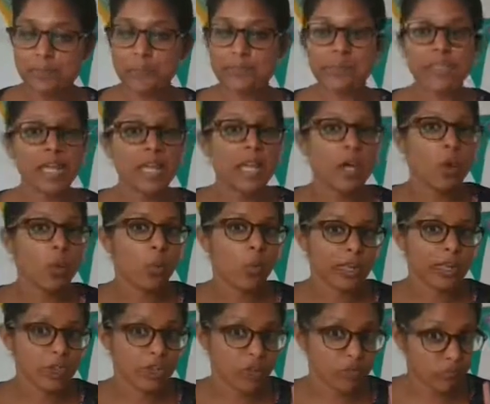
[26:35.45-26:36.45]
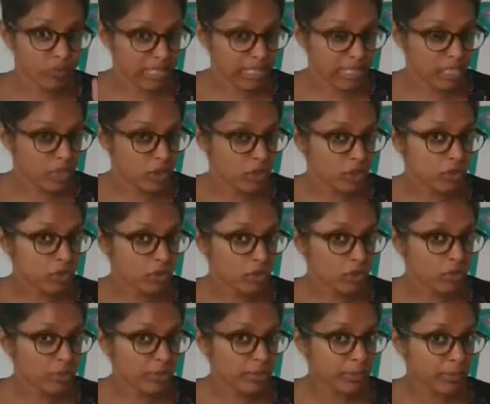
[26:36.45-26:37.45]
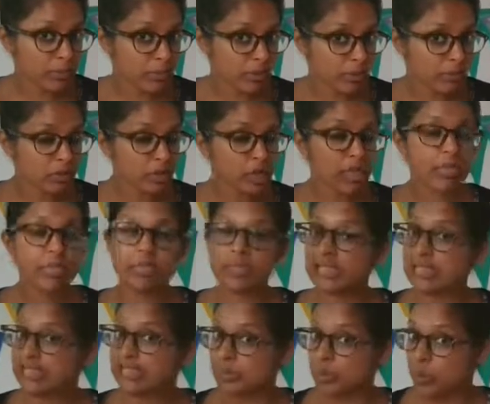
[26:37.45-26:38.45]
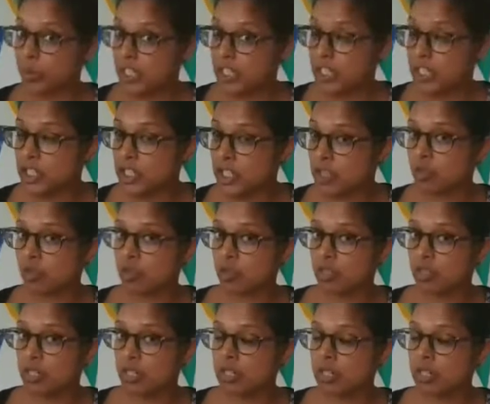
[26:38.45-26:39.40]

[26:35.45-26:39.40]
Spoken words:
when you're reading your storybooks this week, children,